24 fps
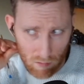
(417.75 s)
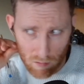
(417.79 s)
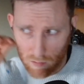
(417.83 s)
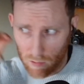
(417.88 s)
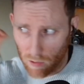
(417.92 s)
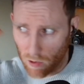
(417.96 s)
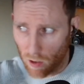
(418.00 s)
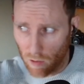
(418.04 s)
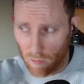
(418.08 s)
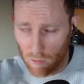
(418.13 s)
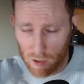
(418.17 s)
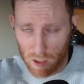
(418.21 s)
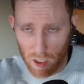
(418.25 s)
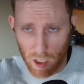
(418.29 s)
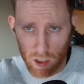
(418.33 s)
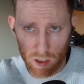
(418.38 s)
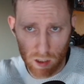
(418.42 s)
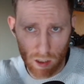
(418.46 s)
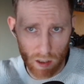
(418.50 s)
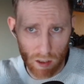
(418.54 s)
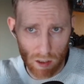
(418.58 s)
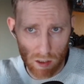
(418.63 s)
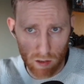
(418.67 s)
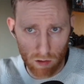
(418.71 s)

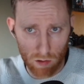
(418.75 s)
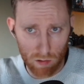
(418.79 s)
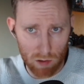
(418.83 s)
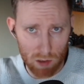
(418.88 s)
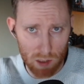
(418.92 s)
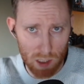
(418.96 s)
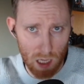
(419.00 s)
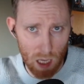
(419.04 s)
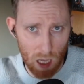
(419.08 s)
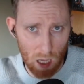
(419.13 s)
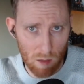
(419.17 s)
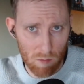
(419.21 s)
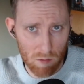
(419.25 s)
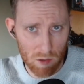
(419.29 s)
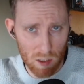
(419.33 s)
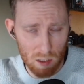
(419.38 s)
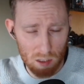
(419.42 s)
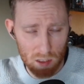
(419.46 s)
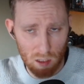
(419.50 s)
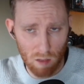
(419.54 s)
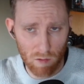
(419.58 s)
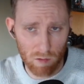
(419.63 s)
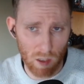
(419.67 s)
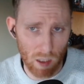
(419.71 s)
conversations, you'll DMs and
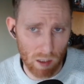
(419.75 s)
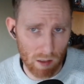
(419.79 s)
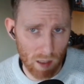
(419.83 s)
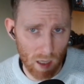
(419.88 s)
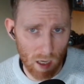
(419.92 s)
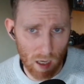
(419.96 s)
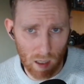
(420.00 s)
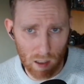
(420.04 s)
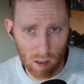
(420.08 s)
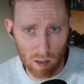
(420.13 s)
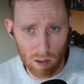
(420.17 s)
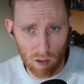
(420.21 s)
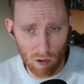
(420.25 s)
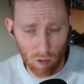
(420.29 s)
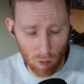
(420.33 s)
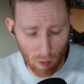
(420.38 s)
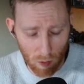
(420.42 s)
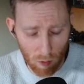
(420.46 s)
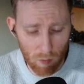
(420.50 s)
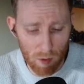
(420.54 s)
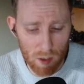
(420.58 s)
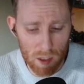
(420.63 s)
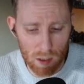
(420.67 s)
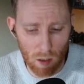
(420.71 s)
stuff like that, and there will
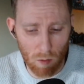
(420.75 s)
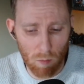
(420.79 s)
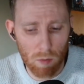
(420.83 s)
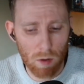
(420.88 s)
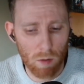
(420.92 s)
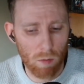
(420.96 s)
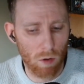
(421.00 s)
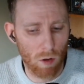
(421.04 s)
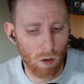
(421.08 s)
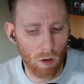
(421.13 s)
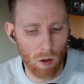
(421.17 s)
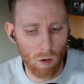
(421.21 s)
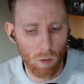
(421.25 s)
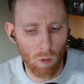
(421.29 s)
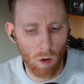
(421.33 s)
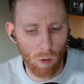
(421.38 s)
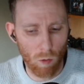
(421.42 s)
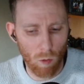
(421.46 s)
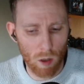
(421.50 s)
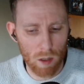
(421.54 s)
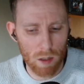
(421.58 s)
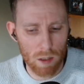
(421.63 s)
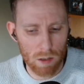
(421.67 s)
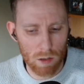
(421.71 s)
be some people that will
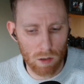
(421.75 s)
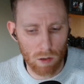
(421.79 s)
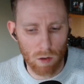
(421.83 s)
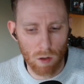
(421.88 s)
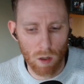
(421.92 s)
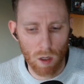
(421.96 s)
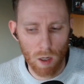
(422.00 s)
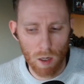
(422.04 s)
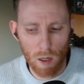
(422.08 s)
want to